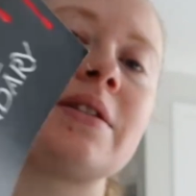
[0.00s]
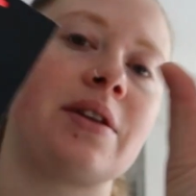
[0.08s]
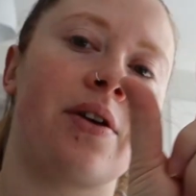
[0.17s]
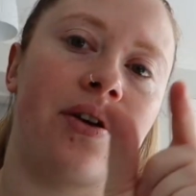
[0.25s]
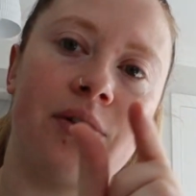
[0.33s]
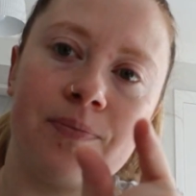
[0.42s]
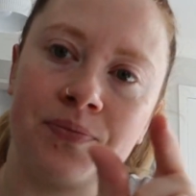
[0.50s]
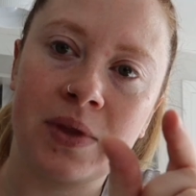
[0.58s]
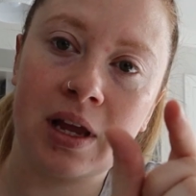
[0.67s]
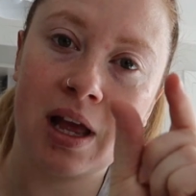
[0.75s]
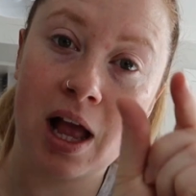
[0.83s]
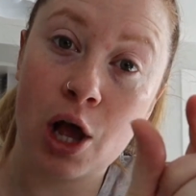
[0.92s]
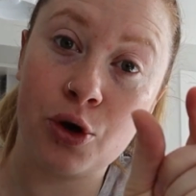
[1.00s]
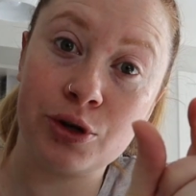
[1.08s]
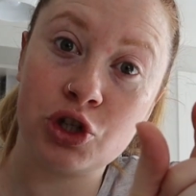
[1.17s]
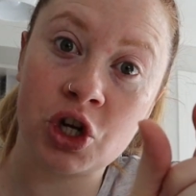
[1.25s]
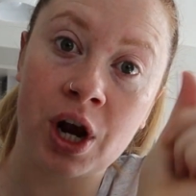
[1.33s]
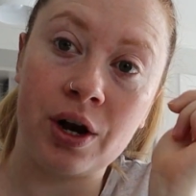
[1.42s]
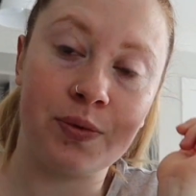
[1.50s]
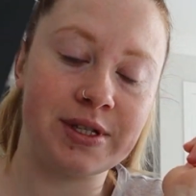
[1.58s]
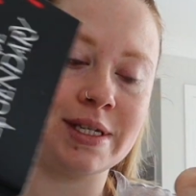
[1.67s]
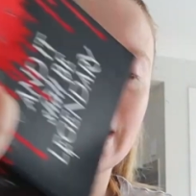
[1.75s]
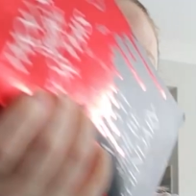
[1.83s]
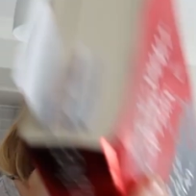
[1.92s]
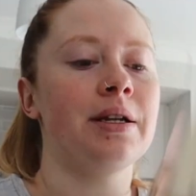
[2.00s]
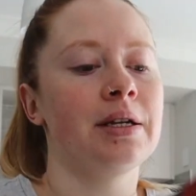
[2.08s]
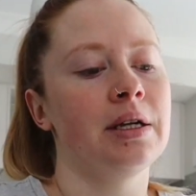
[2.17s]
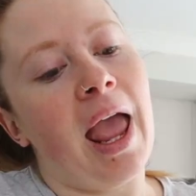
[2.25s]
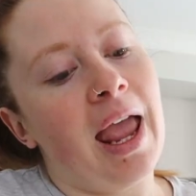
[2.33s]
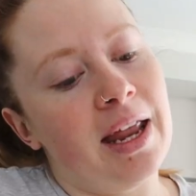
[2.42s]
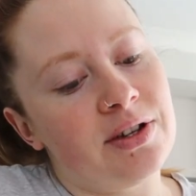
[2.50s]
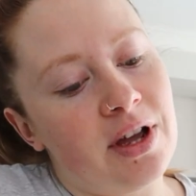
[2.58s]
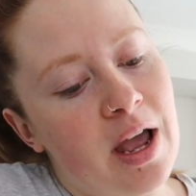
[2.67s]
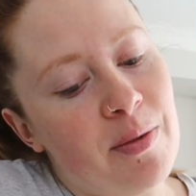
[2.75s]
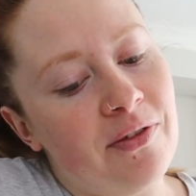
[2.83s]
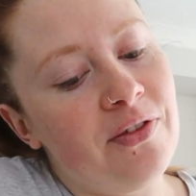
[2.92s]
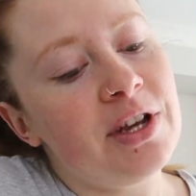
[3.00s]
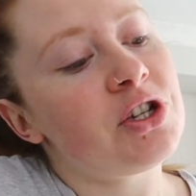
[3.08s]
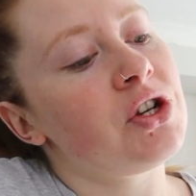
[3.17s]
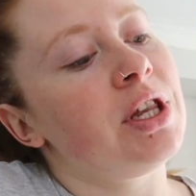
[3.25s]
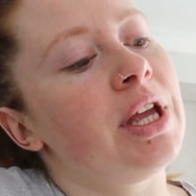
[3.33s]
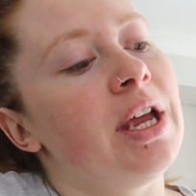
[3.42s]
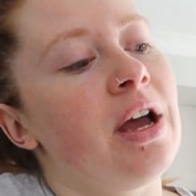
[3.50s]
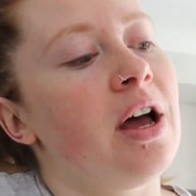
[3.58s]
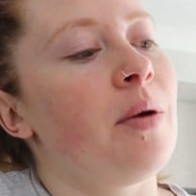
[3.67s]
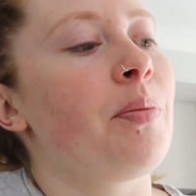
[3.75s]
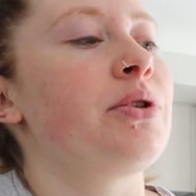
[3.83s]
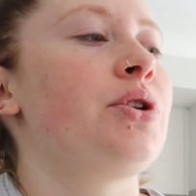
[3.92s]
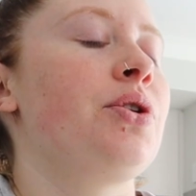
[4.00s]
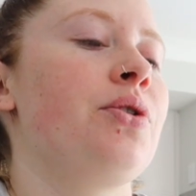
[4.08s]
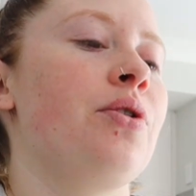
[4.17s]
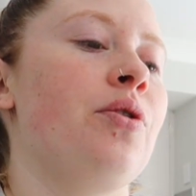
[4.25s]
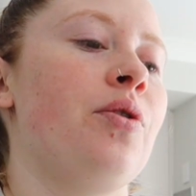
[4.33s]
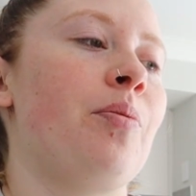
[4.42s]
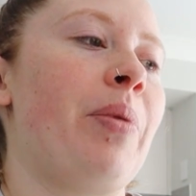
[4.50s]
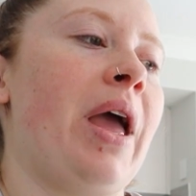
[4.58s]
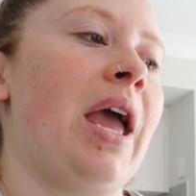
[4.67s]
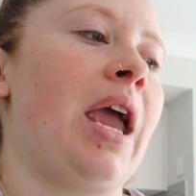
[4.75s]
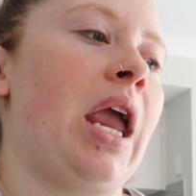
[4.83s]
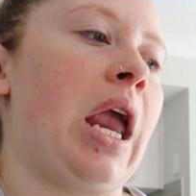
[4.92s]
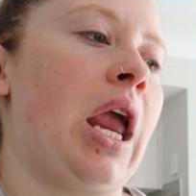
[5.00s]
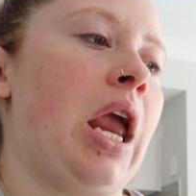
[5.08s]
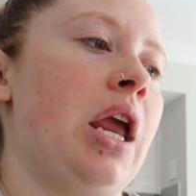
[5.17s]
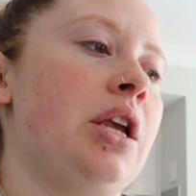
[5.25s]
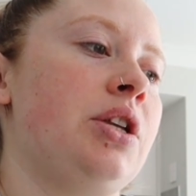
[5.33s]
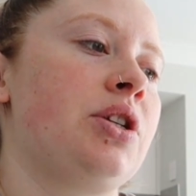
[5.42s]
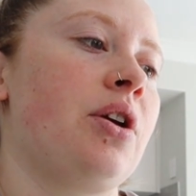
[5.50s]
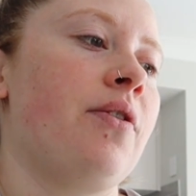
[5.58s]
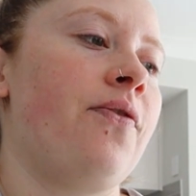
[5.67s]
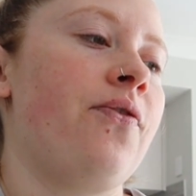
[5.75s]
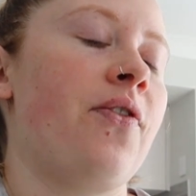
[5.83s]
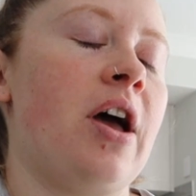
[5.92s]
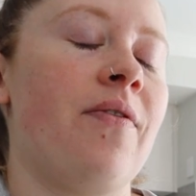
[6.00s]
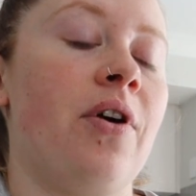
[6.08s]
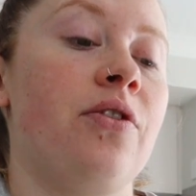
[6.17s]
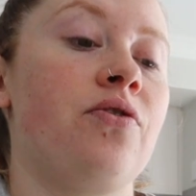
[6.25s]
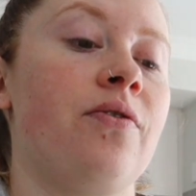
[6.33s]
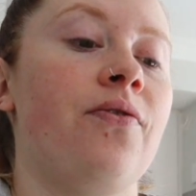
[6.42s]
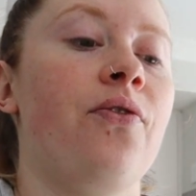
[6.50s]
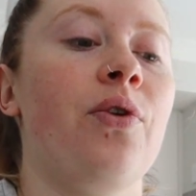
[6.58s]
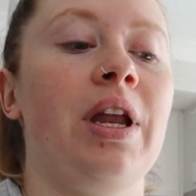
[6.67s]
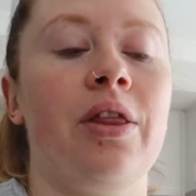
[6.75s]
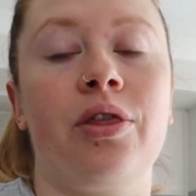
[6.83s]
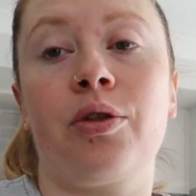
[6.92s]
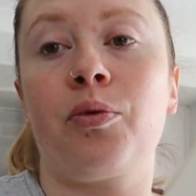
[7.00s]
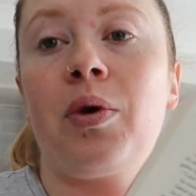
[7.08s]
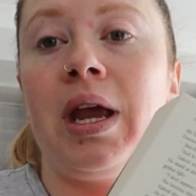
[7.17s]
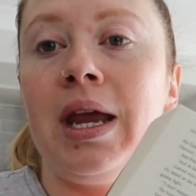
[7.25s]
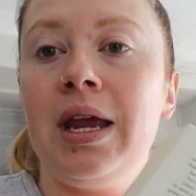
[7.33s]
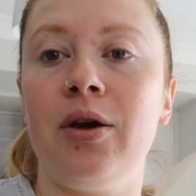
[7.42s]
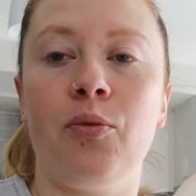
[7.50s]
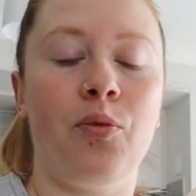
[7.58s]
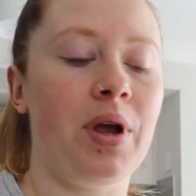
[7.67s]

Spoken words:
So a good chunk was done. And I'm officially up to page 543.